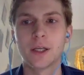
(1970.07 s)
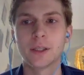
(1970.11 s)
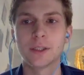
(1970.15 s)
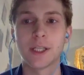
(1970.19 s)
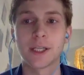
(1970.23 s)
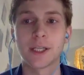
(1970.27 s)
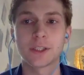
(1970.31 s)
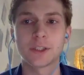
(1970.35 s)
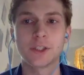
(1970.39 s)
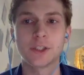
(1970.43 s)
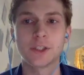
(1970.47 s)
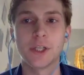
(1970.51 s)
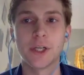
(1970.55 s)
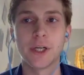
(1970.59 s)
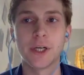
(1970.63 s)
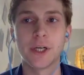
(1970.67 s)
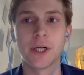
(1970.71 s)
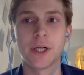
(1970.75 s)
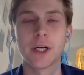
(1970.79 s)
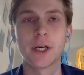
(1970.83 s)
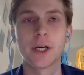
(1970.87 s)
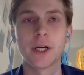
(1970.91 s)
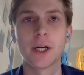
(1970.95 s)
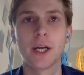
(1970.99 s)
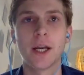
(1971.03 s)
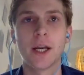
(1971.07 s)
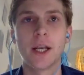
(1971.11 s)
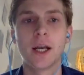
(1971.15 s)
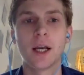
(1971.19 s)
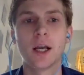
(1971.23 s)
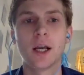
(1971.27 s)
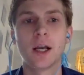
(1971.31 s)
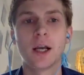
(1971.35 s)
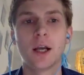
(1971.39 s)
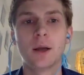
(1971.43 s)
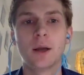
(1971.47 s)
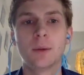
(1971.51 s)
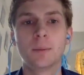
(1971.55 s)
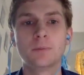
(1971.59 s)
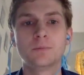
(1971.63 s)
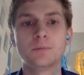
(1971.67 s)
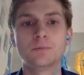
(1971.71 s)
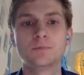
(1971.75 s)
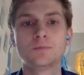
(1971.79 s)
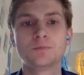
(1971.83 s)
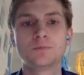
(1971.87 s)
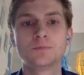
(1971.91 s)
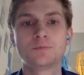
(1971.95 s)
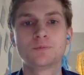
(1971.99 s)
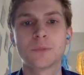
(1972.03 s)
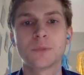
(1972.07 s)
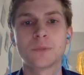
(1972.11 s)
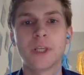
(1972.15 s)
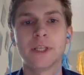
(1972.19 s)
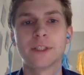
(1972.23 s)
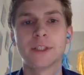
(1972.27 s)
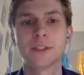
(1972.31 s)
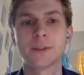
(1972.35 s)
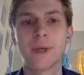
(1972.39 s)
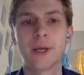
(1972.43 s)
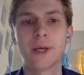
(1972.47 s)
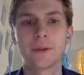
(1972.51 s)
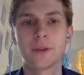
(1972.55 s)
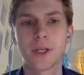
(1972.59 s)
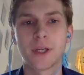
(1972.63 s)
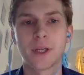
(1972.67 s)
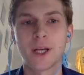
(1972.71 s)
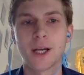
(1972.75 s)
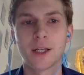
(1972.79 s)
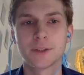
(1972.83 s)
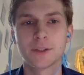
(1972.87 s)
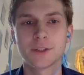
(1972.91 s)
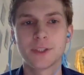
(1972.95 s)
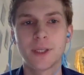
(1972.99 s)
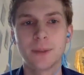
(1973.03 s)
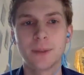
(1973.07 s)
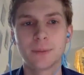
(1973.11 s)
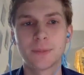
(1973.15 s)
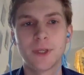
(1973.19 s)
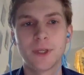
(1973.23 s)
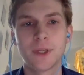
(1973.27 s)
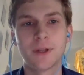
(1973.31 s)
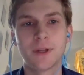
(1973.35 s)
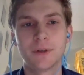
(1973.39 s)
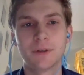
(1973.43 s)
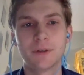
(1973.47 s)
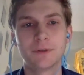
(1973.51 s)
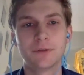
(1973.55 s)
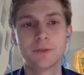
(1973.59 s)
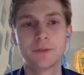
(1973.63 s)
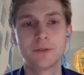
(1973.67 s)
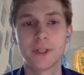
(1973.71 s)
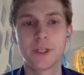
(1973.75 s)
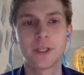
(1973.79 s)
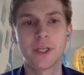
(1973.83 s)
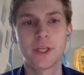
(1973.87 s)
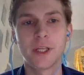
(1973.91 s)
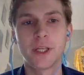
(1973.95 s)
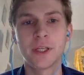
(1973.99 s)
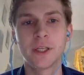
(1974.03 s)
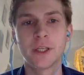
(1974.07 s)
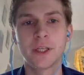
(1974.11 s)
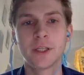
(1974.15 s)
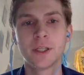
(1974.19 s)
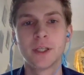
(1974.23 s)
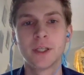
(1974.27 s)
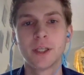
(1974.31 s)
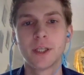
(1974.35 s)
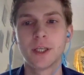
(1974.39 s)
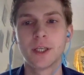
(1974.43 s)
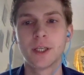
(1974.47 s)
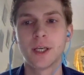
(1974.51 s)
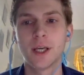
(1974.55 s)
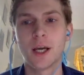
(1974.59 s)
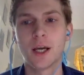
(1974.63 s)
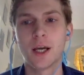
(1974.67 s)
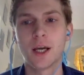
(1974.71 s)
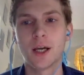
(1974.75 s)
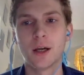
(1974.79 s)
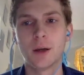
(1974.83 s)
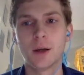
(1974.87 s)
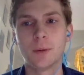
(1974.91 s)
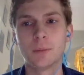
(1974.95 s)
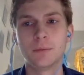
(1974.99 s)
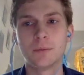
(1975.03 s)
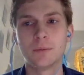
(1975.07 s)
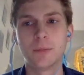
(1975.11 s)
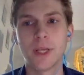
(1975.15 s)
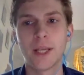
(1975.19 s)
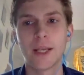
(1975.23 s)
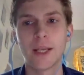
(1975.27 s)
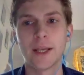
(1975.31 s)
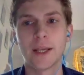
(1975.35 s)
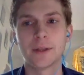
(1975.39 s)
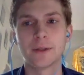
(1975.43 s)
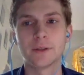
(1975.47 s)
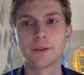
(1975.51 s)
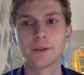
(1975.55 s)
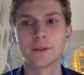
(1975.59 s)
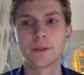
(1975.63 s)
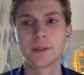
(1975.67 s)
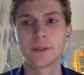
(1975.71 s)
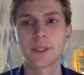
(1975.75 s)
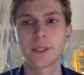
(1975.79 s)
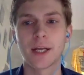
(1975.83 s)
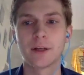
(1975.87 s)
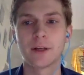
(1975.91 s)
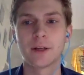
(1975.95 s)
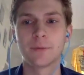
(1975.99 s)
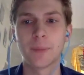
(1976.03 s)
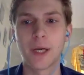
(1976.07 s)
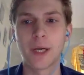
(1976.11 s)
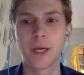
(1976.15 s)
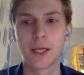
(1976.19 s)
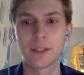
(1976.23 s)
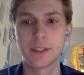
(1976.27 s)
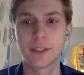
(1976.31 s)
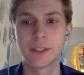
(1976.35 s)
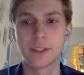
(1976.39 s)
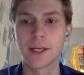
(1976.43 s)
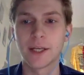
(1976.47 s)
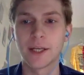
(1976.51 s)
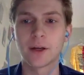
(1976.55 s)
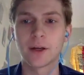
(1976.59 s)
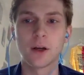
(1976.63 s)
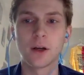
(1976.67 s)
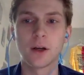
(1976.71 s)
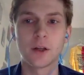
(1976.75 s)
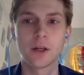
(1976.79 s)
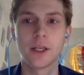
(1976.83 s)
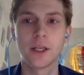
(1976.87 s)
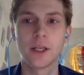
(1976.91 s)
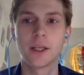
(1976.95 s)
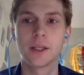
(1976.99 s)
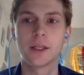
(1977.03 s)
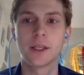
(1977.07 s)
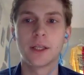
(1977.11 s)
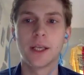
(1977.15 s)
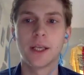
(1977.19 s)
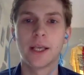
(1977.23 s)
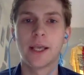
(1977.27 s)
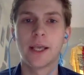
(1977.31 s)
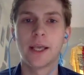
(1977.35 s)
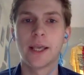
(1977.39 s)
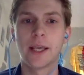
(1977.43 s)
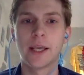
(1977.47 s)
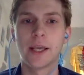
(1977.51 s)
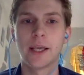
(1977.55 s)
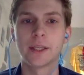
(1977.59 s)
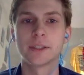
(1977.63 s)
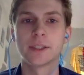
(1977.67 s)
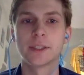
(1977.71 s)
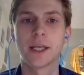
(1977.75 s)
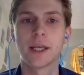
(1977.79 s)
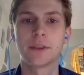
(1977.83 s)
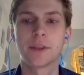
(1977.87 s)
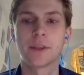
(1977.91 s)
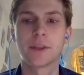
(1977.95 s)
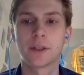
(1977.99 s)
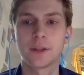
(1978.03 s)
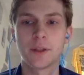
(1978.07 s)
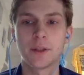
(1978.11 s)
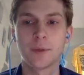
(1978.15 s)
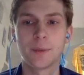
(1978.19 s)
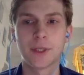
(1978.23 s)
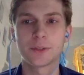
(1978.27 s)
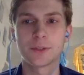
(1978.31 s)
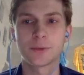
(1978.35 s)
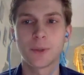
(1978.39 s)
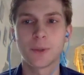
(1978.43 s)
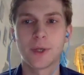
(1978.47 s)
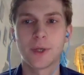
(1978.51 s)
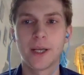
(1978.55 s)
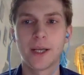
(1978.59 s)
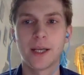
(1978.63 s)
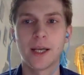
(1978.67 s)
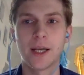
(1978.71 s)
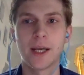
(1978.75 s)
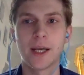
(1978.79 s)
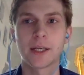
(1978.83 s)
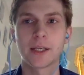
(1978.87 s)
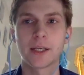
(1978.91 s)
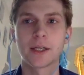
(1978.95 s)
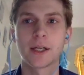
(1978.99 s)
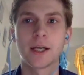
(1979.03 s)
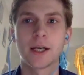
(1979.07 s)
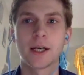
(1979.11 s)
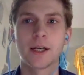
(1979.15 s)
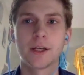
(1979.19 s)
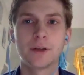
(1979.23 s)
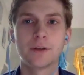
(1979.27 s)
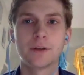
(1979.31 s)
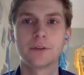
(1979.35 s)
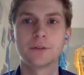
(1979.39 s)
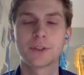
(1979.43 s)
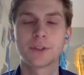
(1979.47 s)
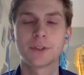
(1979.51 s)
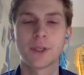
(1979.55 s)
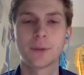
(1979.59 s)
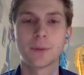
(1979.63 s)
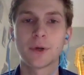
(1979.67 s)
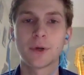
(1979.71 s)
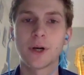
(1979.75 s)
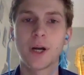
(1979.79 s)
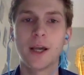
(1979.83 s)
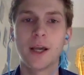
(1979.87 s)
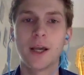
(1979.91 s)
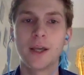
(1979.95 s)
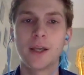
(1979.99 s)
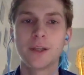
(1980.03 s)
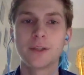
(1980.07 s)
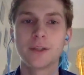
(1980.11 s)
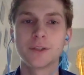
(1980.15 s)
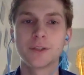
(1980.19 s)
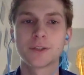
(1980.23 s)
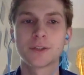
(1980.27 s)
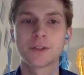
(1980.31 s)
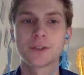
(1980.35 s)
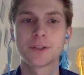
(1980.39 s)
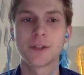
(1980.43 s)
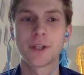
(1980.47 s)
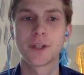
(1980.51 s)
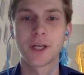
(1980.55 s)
next year is about the concept of infinity, and kind of my take on it. And I think the best way I can kind of summarize